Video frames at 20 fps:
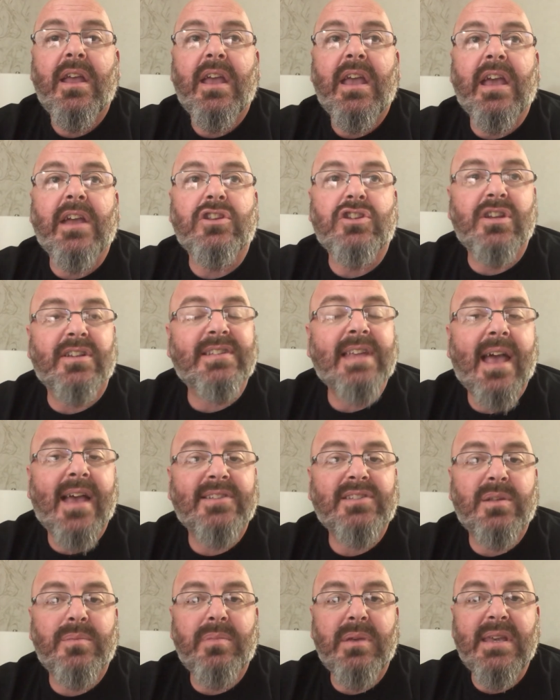It just
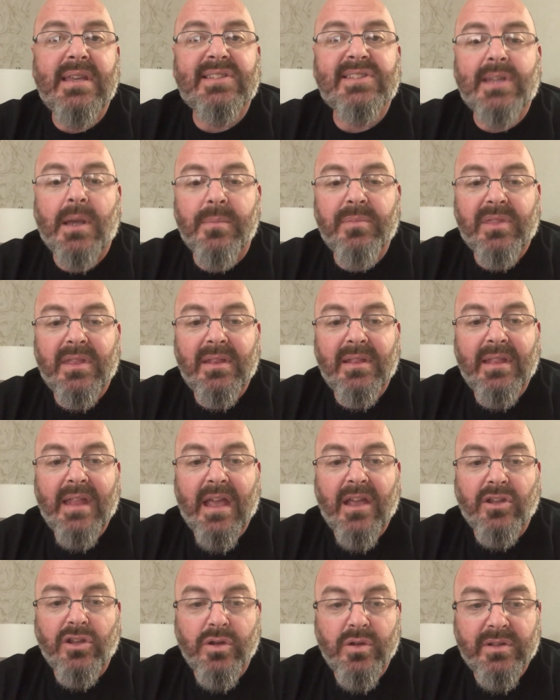has to be something
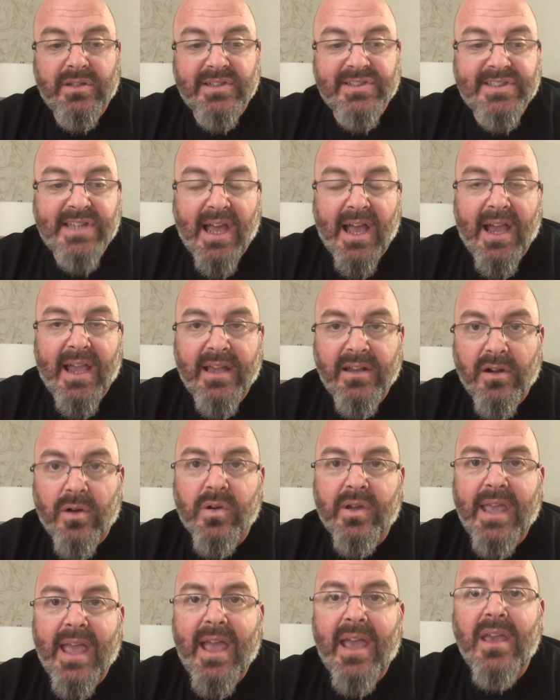that you decide,
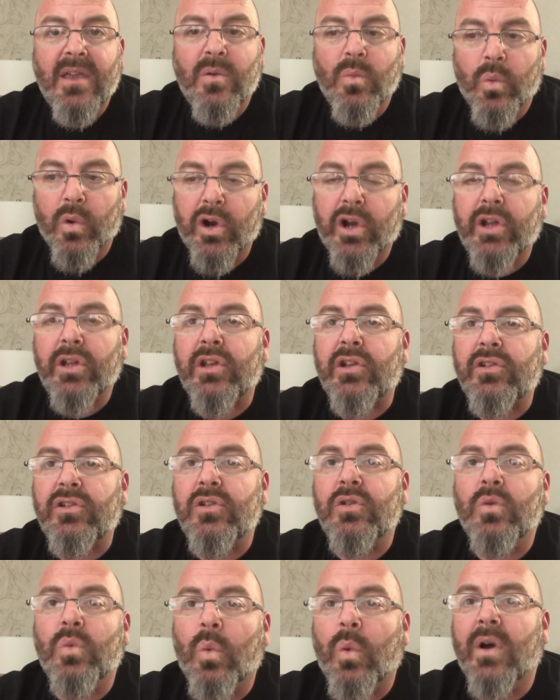okay, we're going to
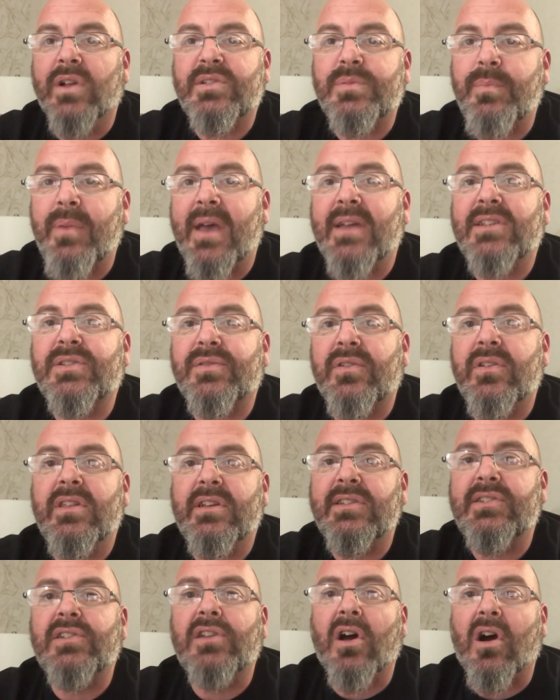do what's best for
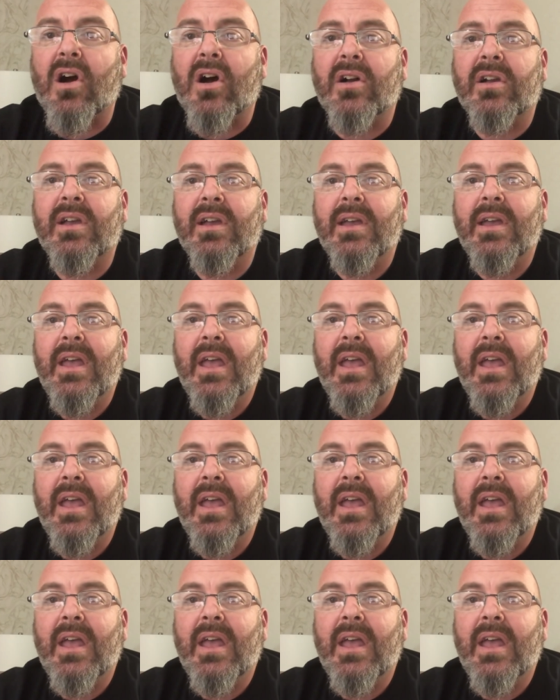this dog.